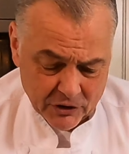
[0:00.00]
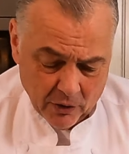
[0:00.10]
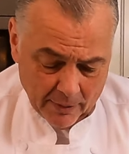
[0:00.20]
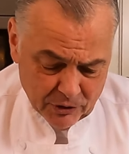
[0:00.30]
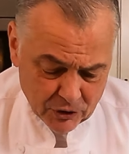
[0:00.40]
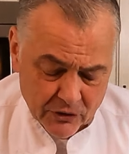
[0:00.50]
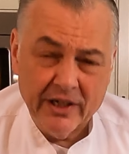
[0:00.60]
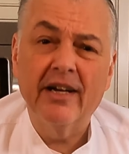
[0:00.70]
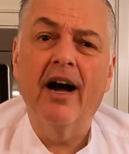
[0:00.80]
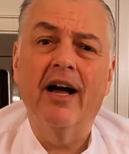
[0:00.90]
so I'm
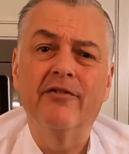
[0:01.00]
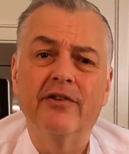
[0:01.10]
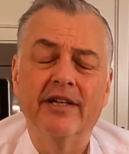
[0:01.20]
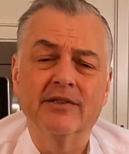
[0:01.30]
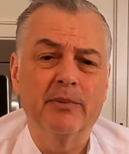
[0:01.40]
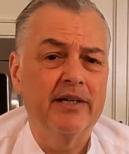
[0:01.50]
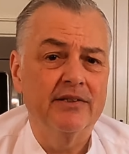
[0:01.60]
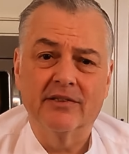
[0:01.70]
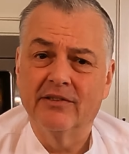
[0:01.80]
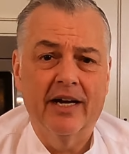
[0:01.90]
choosing cod for this
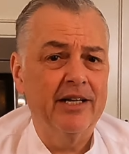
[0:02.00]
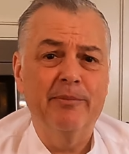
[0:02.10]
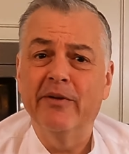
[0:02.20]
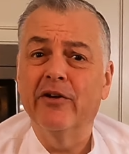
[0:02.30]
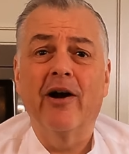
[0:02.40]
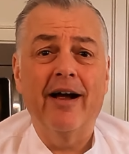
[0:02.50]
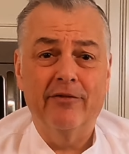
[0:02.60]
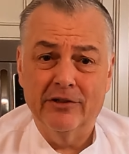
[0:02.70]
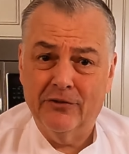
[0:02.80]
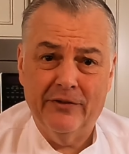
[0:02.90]
because it's not going to be your
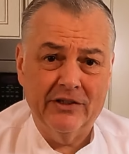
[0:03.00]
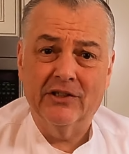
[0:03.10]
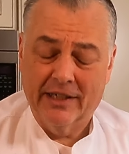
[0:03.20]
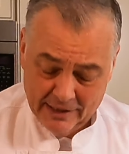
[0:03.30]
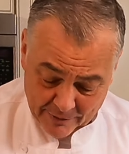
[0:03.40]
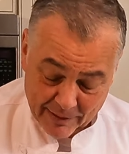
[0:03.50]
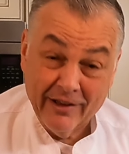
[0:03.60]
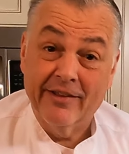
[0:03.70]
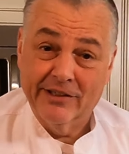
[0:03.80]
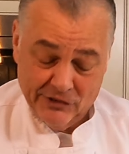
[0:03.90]
average fish stick in the middle
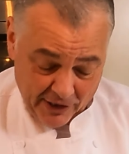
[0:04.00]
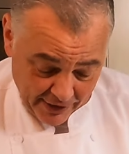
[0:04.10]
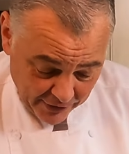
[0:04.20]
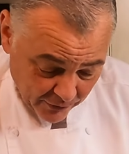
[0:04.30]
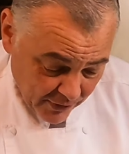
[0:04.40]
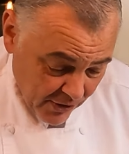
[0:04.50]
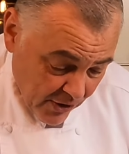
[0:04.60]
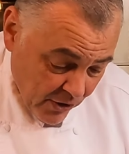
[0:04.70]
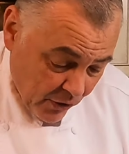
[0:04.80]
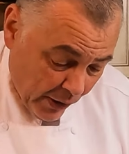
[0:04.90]
of this taco.
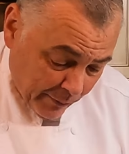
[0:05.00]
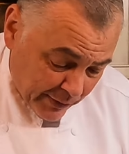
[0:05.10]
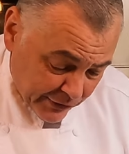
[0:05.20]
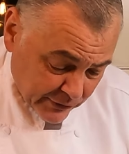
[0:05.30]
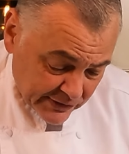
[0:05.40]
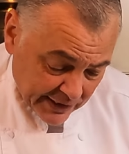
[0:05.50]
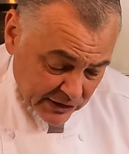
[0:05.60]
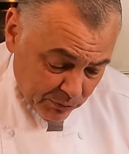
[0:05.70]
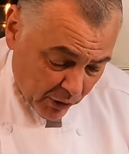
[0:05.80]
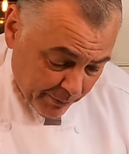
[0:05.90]
All you want to do is get a
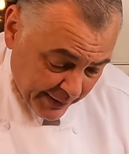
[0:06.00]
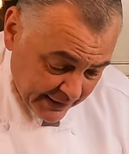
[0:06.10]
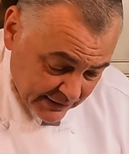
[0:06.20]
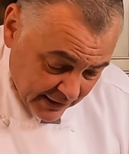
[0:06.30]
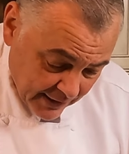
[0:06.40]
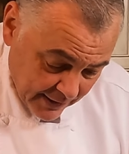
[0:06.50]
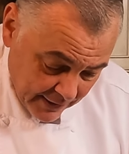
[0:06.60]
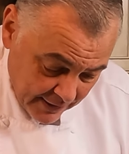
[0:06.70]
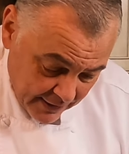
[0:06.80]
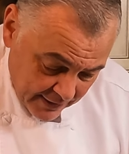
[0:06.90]
small piece,
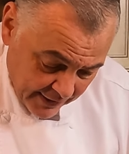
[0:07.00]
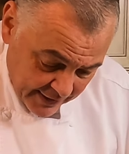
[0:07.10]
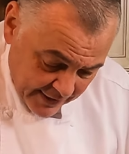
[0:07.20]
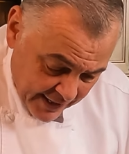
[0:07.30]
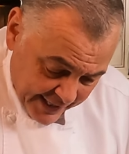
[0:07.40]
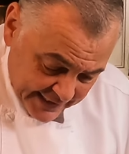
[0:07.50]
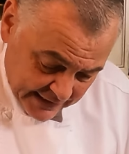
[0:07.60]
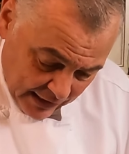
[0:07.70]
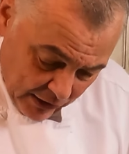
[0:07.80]
cut nice